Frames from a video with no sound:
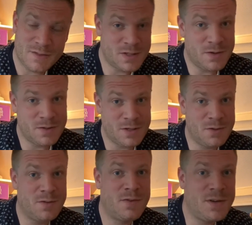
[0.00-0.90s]
so the
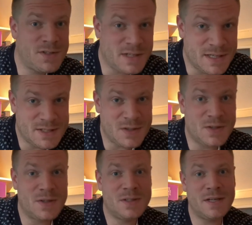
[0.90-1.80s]
universalist
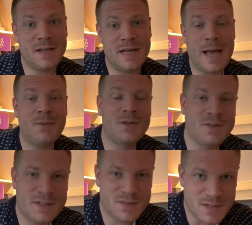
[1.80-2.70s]
or the
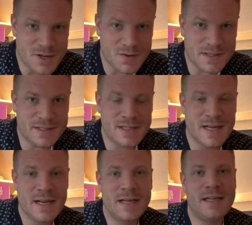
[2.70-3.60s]
absolutist theories,
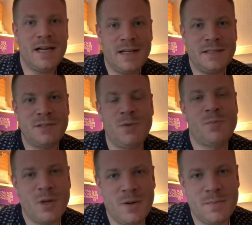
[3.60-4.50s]
the answer would
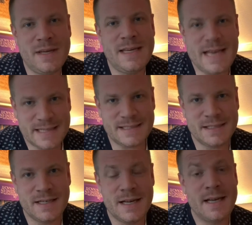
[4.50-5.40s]
probably be yes.